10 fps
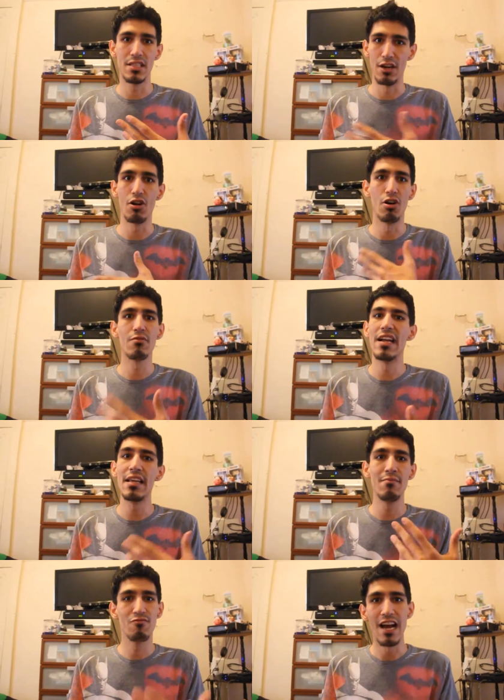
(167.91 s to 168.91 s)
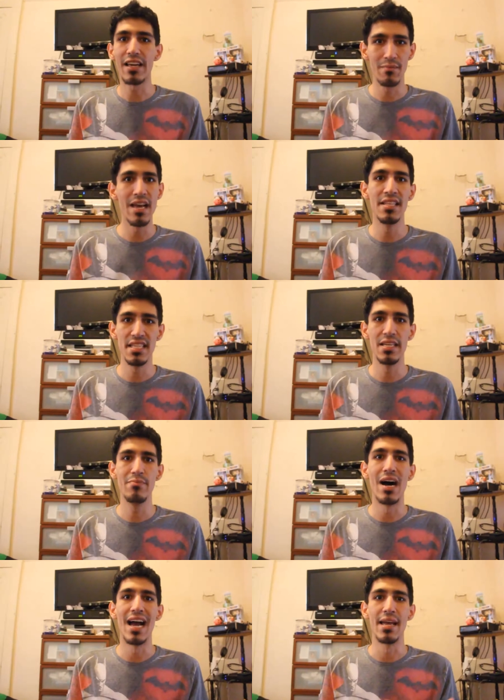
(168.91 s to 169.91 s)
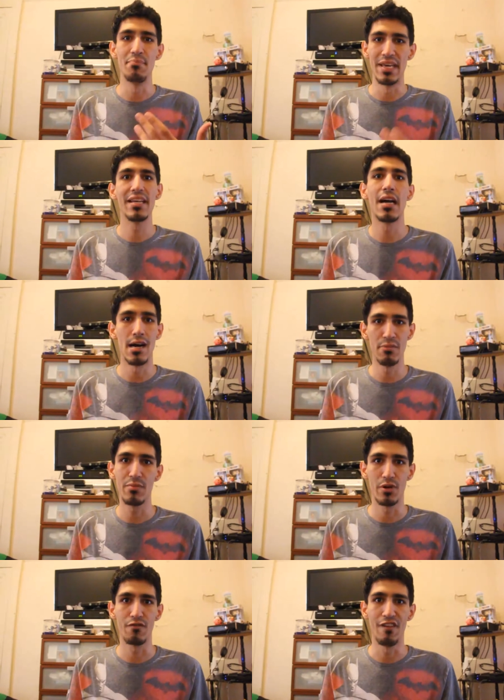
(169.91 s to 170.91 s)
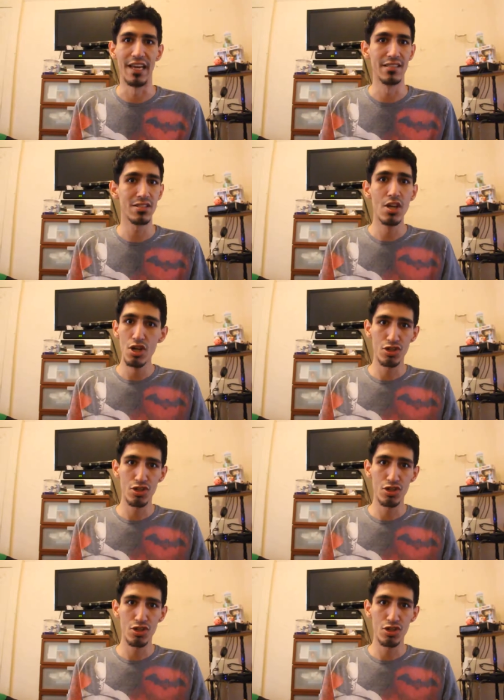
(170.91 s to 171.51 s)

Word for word: they're already recommended by big comic book fans.